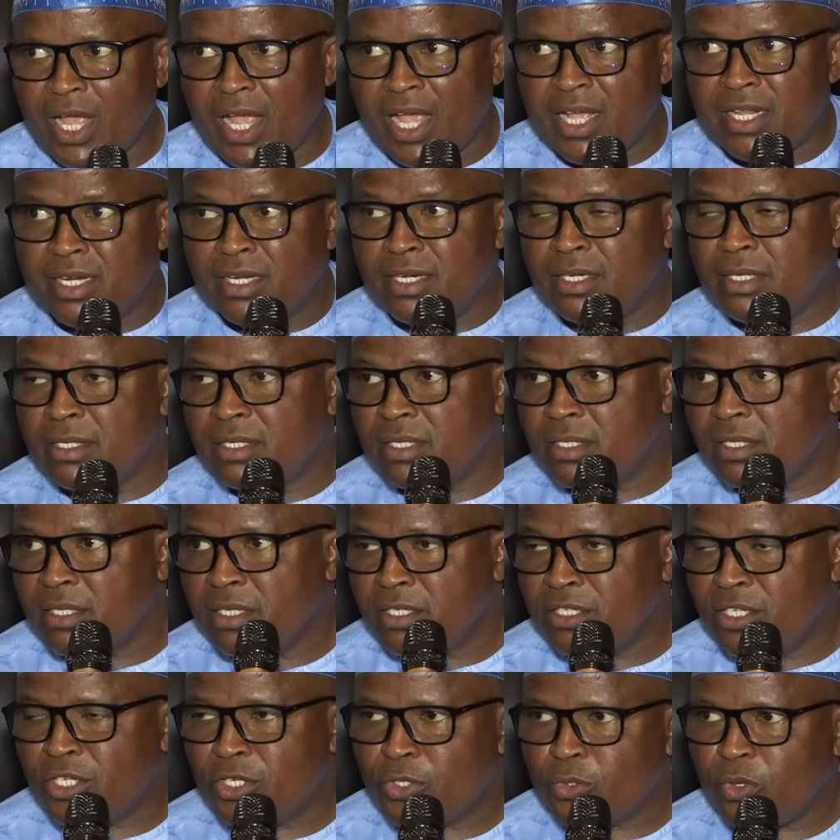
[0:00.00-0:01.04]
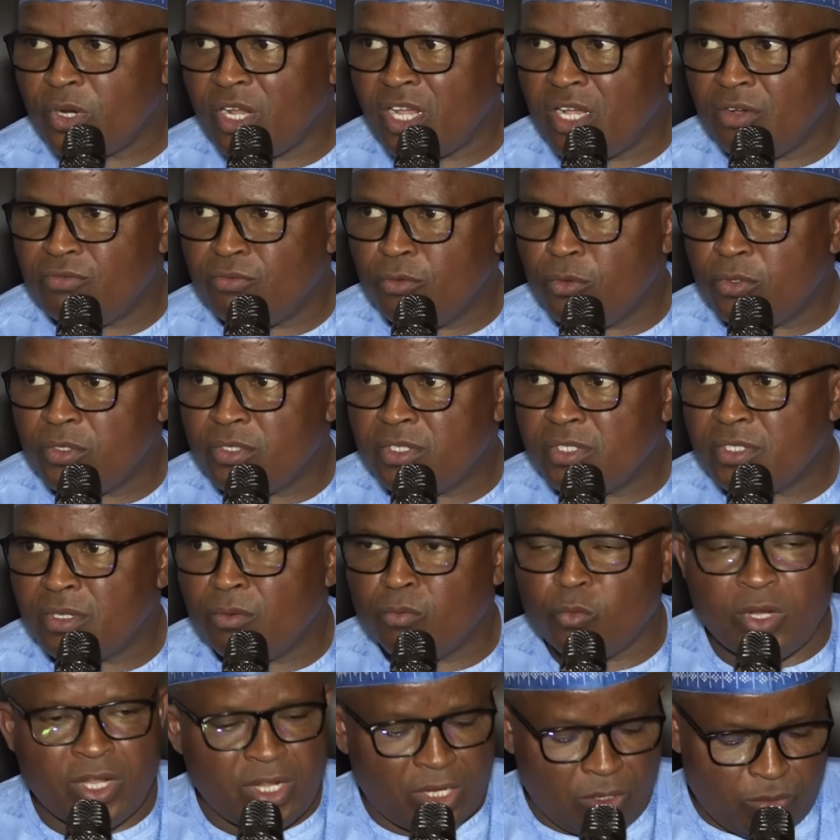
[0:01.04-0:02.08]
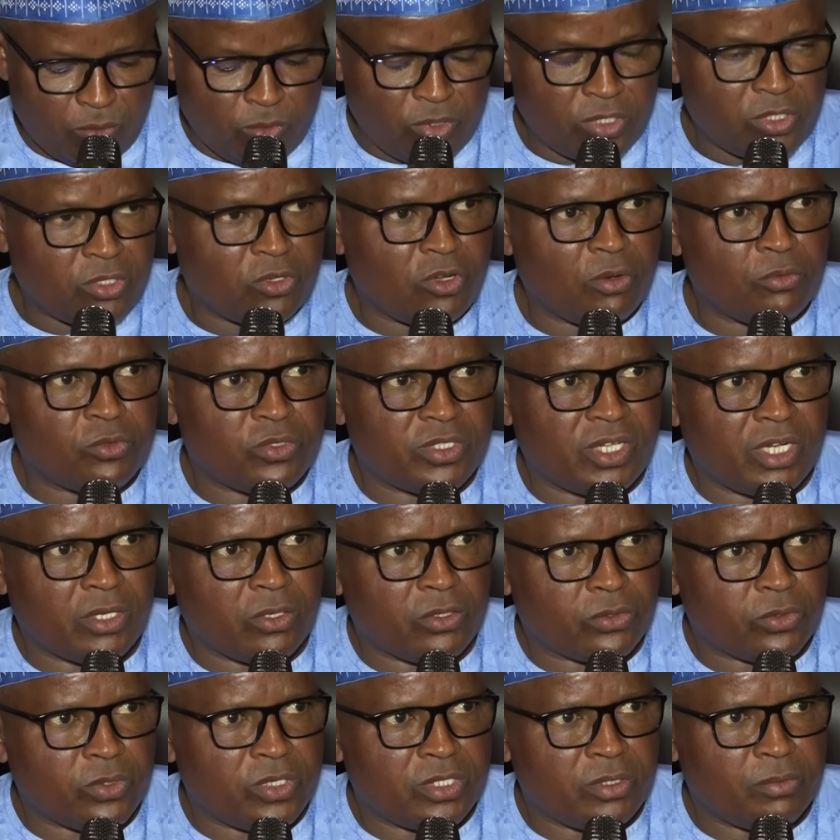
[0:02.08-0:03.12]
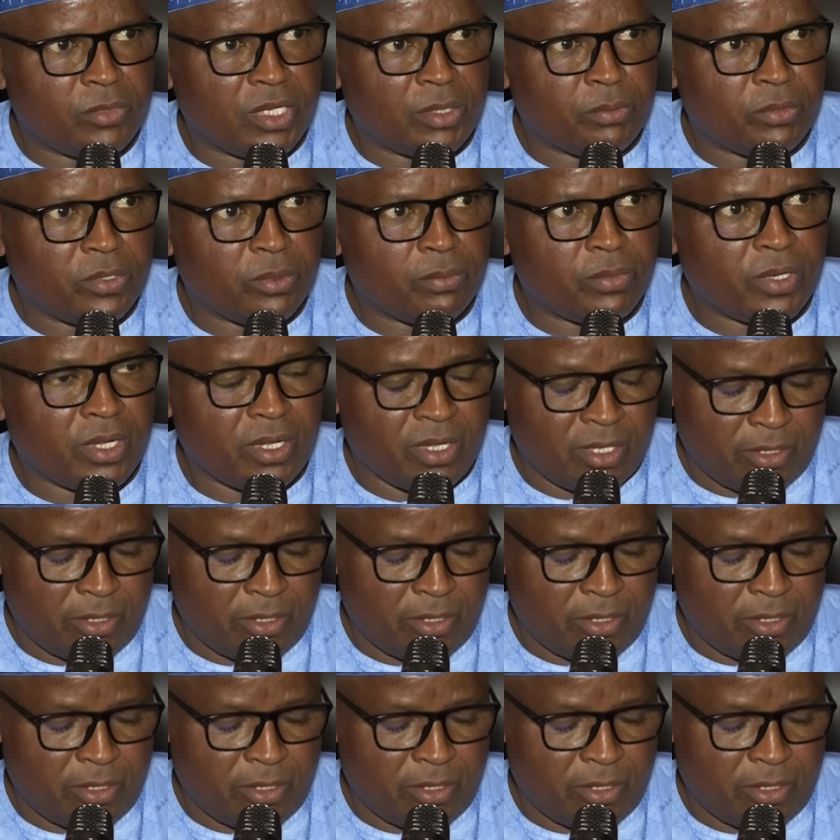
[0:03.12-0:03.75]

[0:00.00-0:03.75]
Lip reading: and destroy our vote somewhere. I'm going to come to that also in my paper.